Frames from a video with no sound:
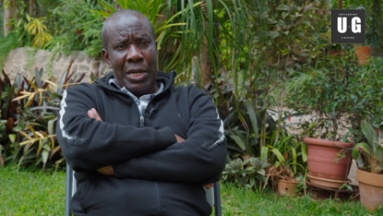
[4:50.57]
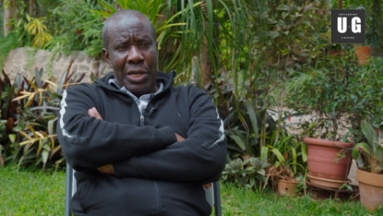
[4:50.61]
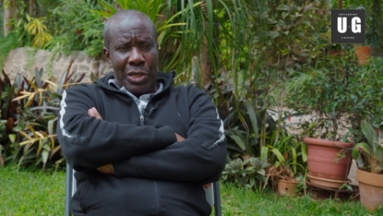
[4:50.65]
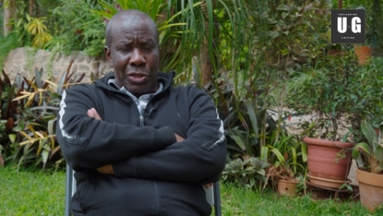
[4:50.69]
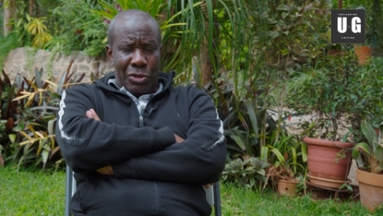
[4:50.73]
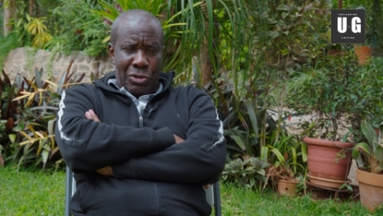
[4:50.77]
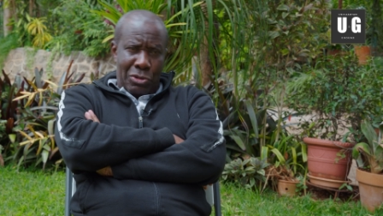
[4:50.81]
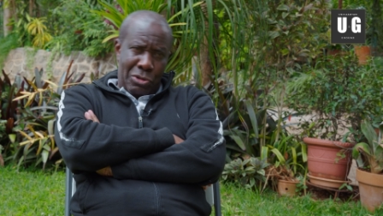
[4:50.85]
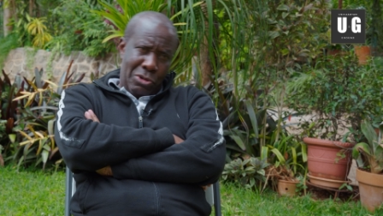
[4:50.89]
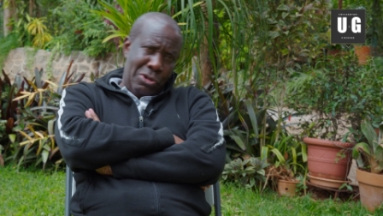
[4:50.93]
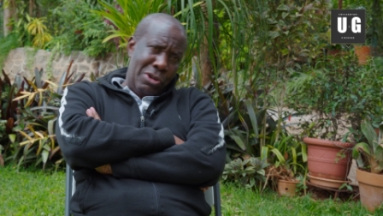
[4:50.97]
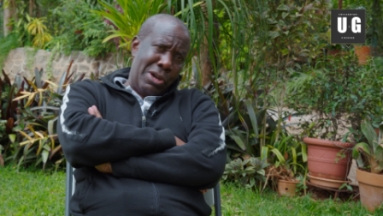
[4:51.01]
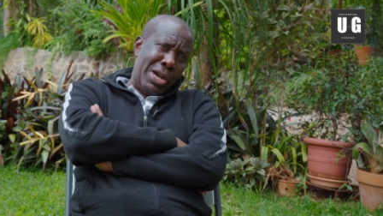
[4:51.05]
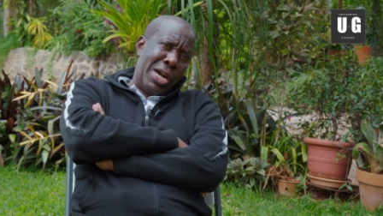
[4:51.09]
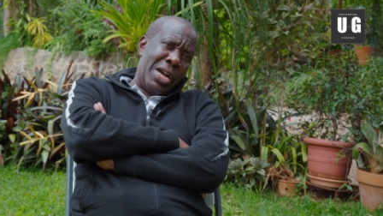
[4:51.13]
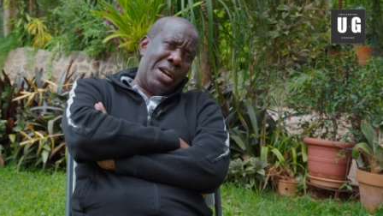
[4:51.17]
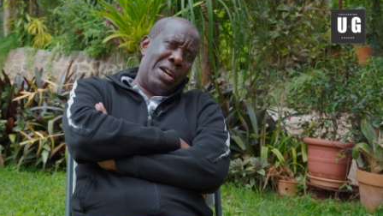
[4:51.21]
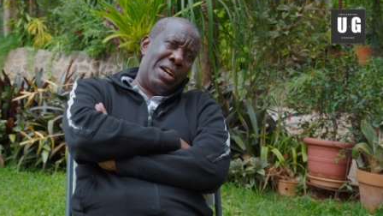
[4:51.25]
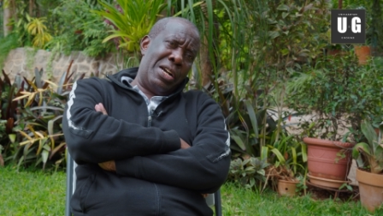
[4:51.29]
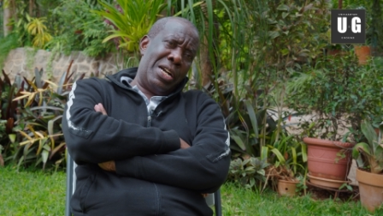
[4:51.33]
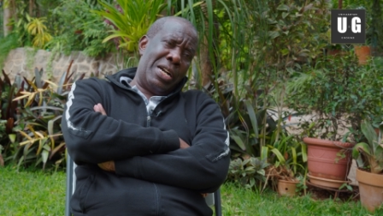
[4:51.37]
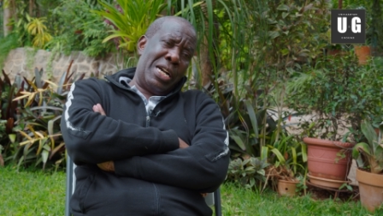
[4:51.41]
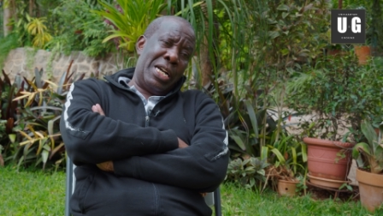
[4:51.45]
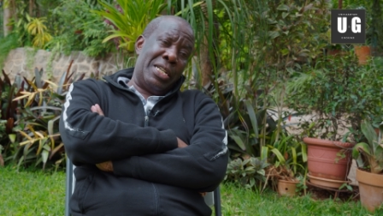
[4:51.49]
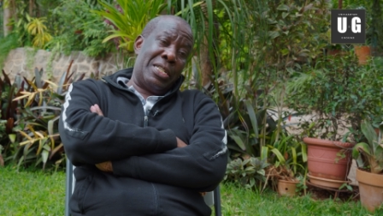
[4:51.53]
So
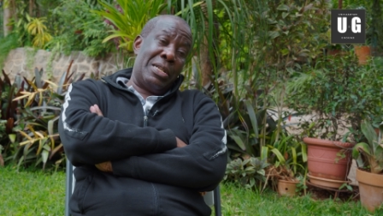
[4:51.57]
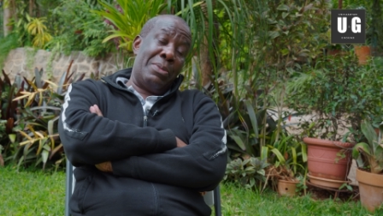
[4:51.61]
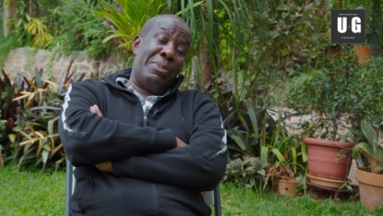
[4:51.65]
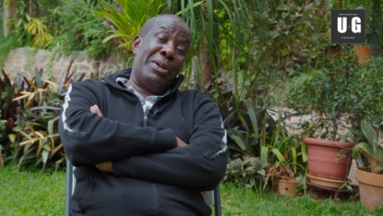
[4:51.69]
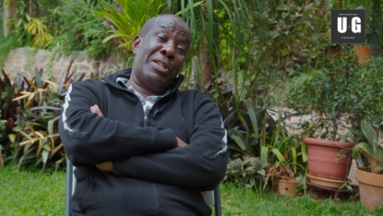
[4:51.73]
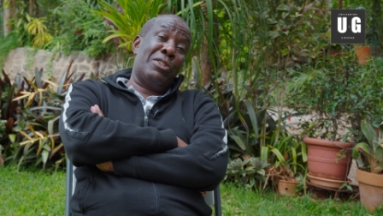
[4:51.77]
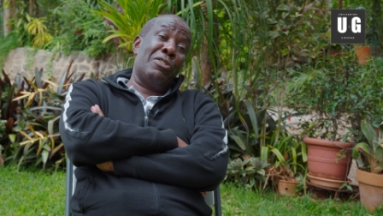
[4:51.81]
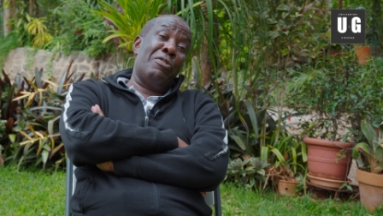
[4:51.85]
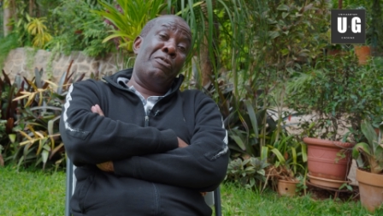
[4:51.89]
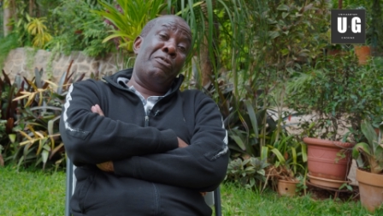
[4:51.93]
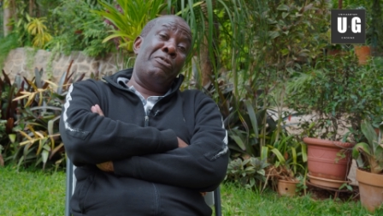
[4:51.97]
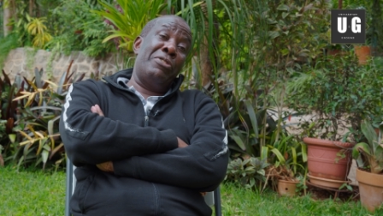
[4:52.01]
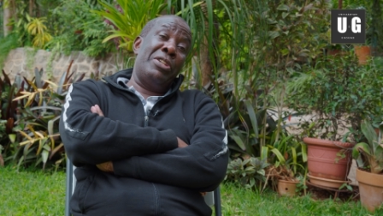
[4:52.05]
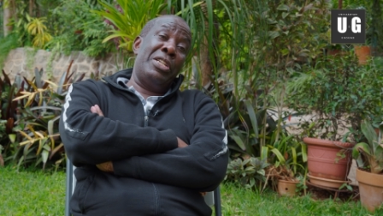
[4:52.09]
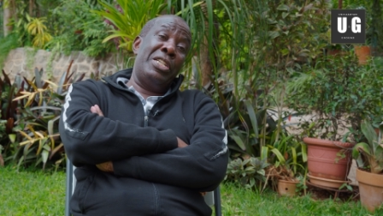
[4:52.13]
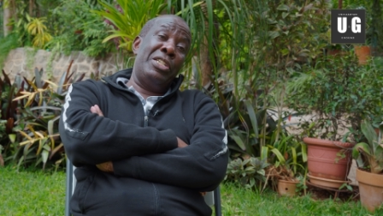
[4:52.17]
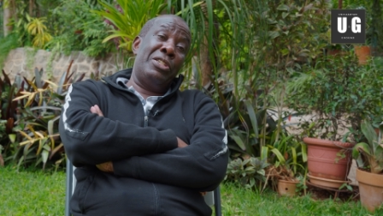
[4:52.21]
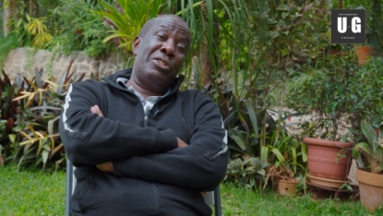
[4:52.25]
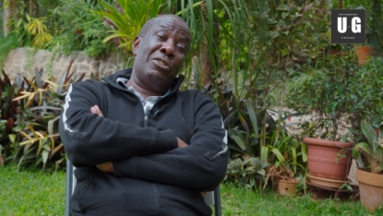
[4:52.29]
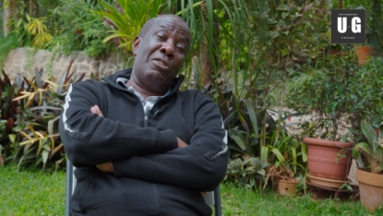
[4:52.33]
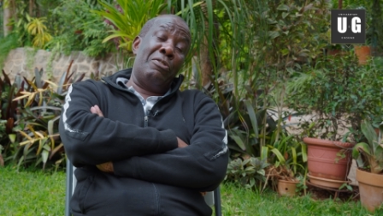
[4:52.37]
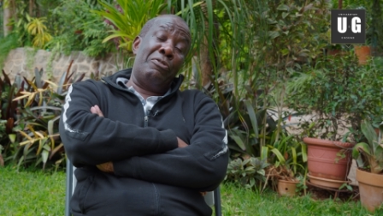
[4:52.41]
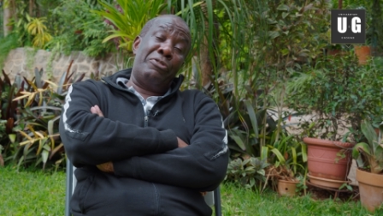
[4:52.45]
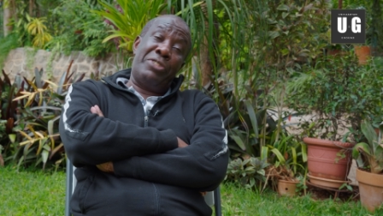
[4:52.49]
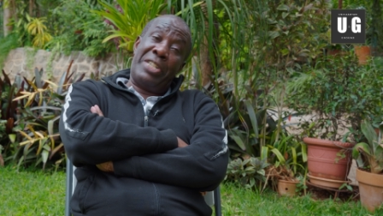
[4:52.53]
as a matter
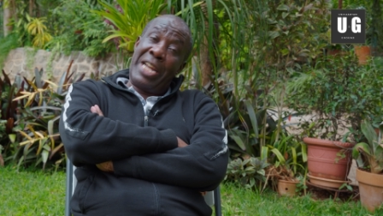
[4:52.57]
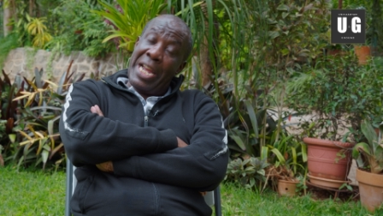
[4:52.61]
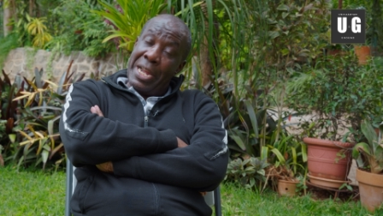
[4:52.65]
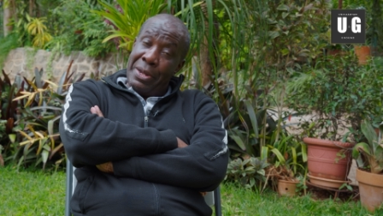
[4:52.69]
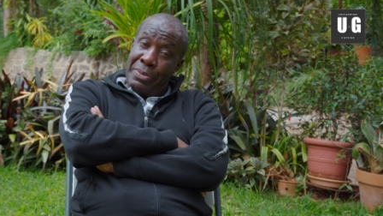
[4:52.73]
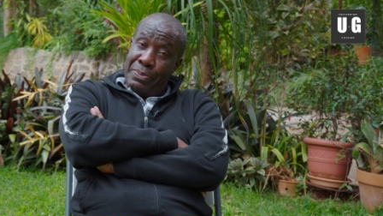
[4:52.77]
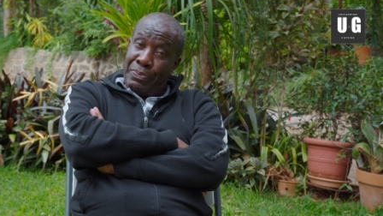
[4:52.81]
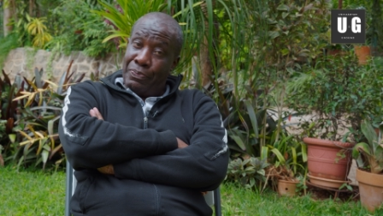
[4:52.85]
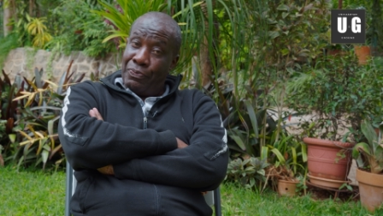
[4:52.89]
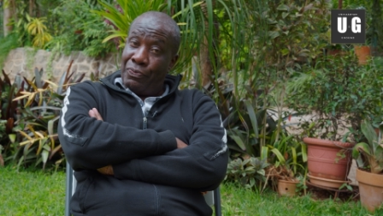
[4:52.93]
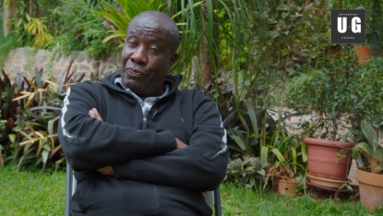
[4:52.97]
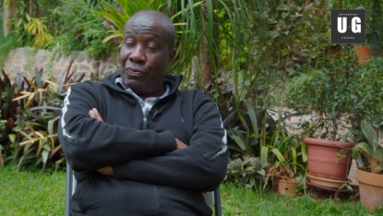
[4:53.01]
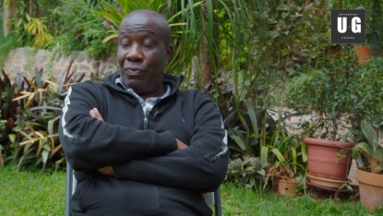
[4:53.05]
of time,